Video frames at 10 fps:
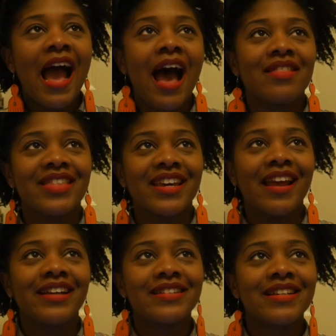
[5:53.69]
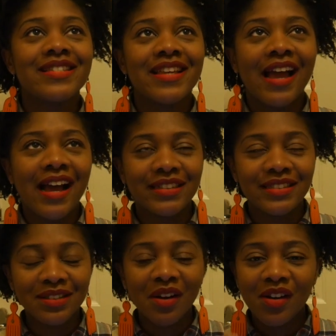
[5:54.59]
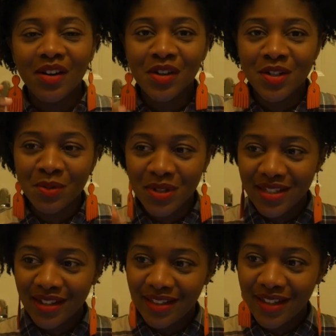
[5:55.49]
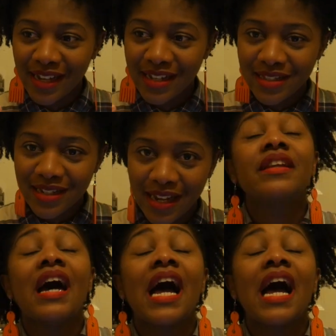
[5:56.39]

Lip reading: and then Adaeze and, oh gosh, what's the other guy's name?